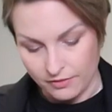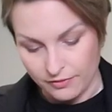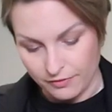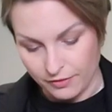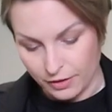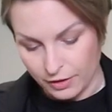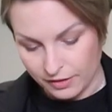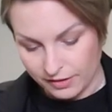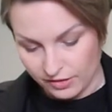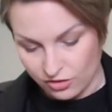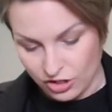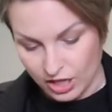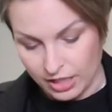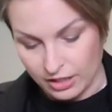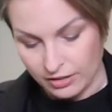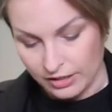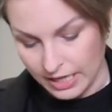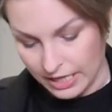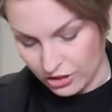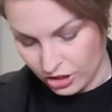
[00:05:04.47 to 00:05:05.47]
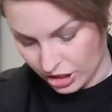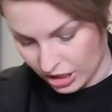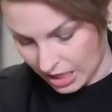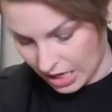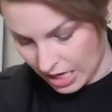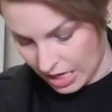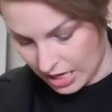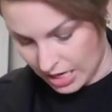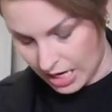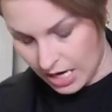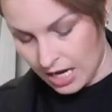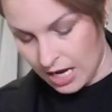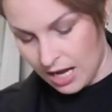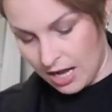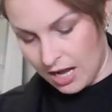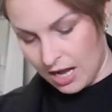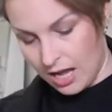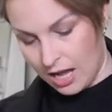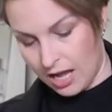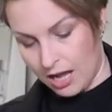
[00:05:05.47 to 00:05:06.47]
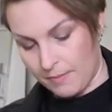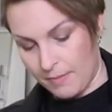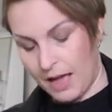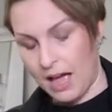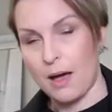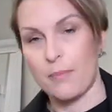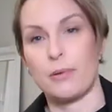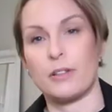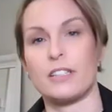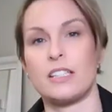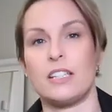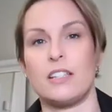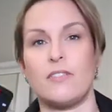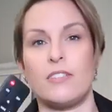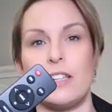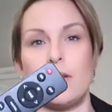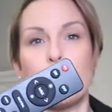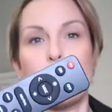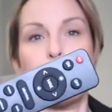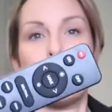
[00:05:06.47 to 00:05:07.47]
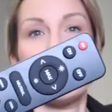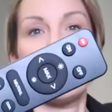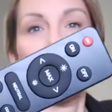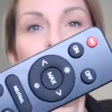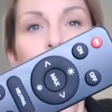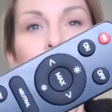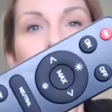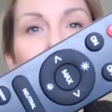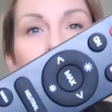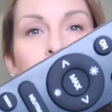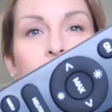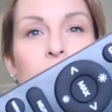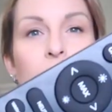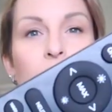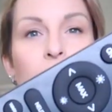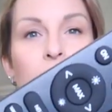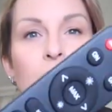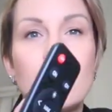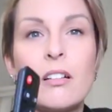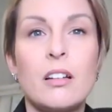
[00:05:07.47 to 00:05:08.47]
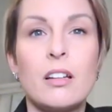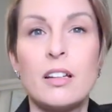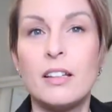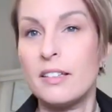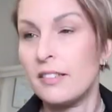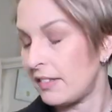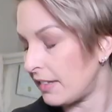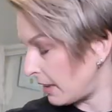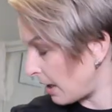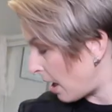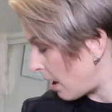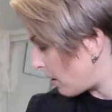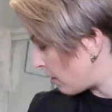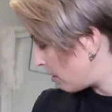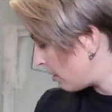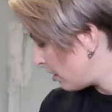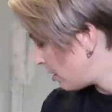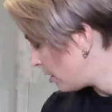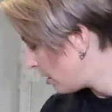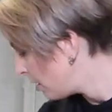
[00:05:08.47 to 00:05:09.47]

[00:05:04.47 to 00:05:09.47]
the first generation um, Apple TV remote. So,